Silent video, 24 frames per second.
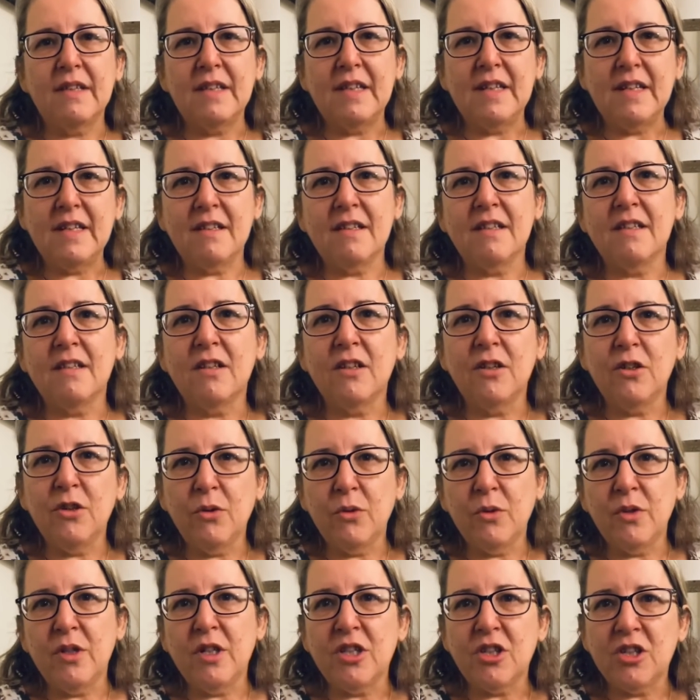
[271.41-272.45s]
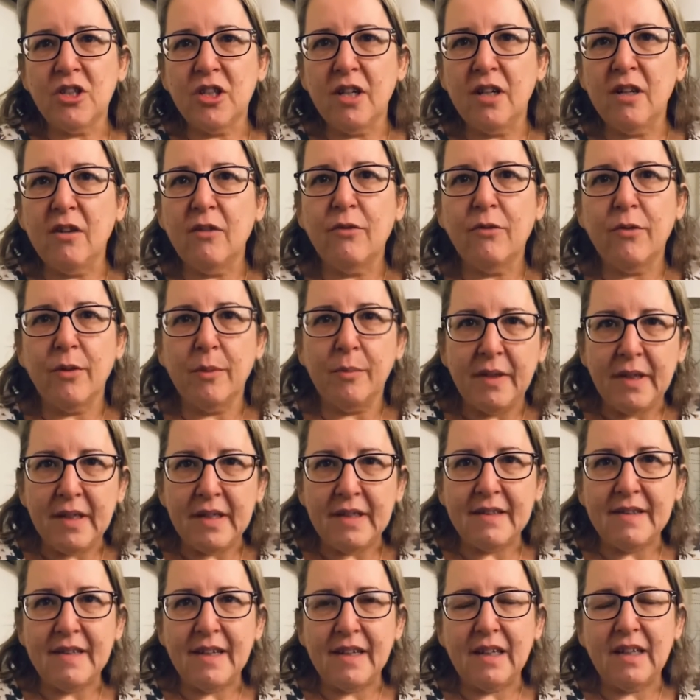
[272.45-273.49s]
This is a new initiative from the
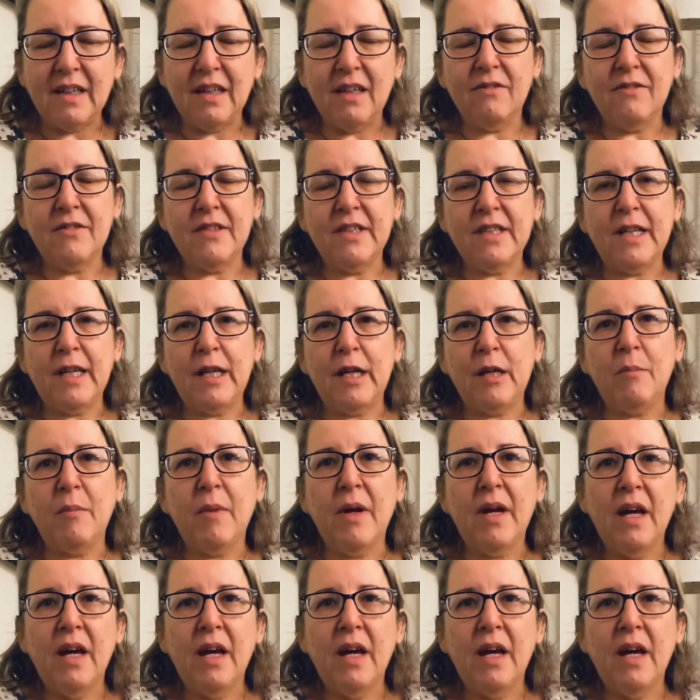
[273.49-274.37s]
executive team.